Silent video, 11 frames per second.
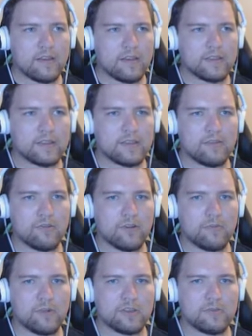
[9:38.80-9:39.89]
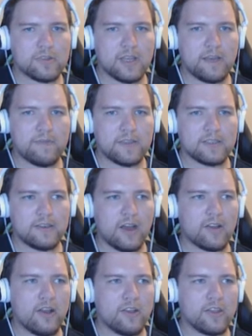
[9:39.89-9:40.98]
This is the door to the principal's office.
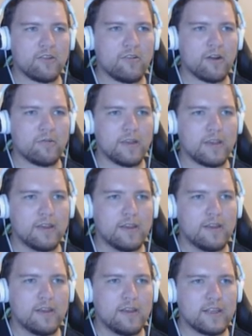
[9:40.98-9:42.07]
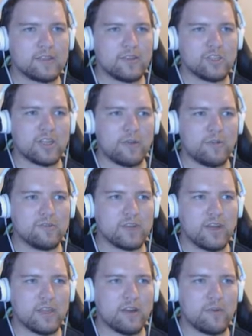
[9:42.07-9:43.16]
Knock on the door. What? It's lunchtime. Who's
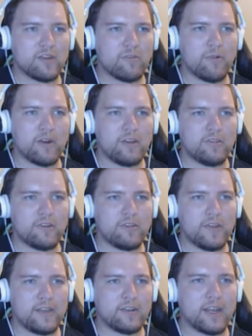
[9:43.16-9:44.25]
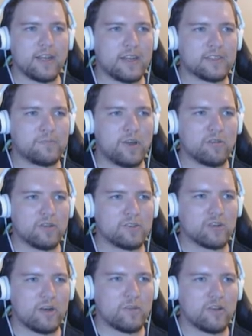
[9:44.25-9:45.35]
knocking on my door? What are you doing? You're going to get us both in
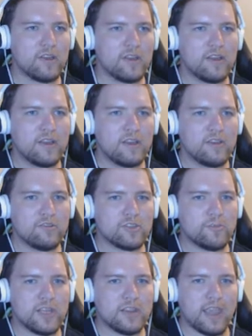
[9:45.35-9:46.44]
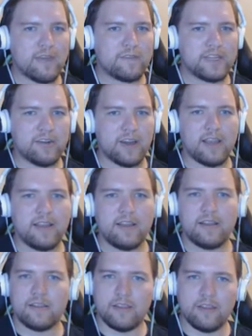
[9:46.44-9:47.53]
trouble. You should be in the cafeteria.
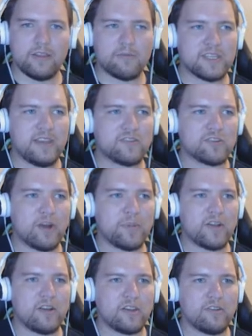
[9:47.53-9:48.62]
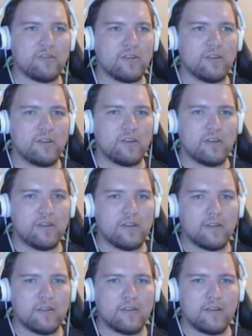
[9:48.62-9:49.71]
Lily was eavesdropping
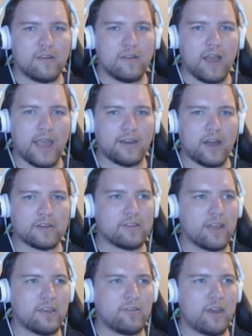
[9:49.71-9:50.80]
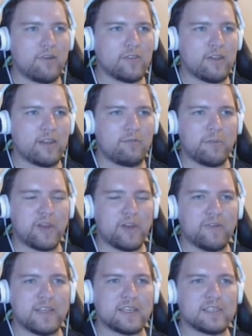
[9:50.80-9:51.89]
on you. I knocked to let you know. Lily, we've been
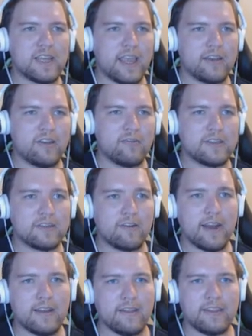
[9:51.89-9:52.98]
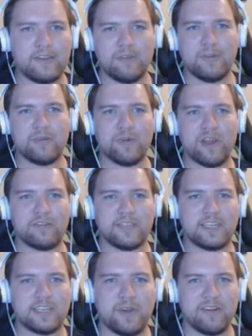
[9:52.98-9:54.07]
over this. I noticed, or I had nothing to do with your brother's
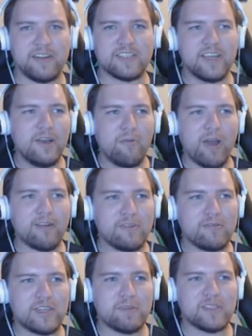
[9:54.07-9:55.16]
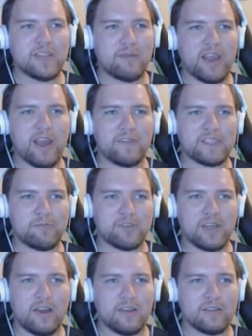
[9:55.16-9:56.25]
disappearance. Why don't you step inside my office and we'll
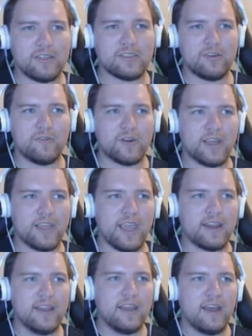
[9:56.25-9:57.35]
talk this over again?